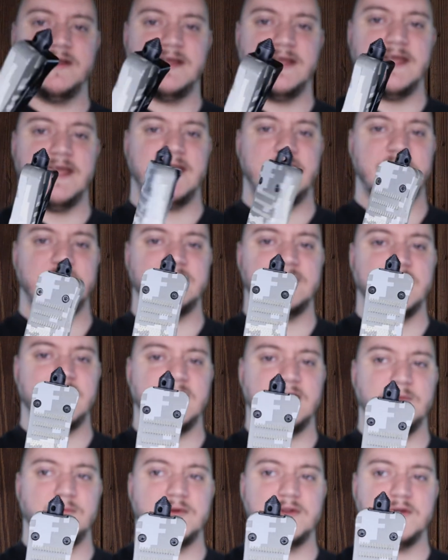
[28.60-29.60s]
and
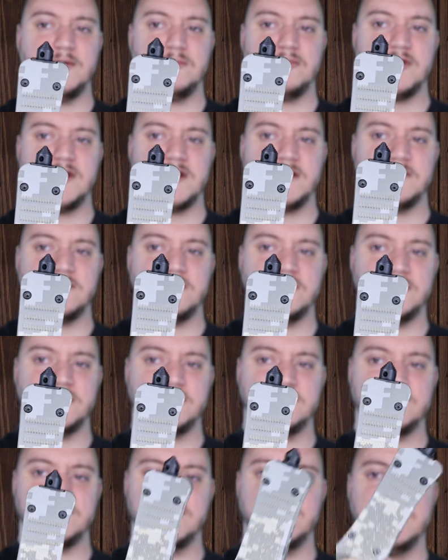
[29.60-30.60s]
a window breaker on
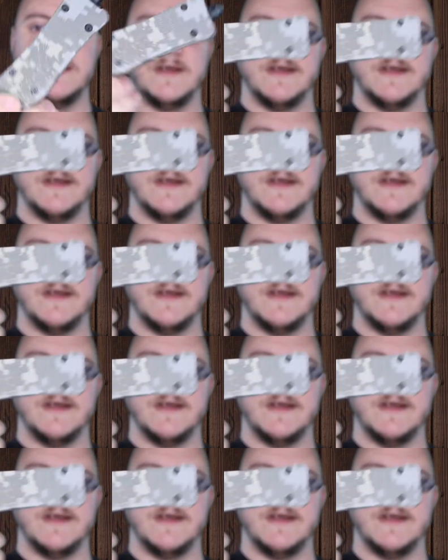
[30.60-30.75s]
it.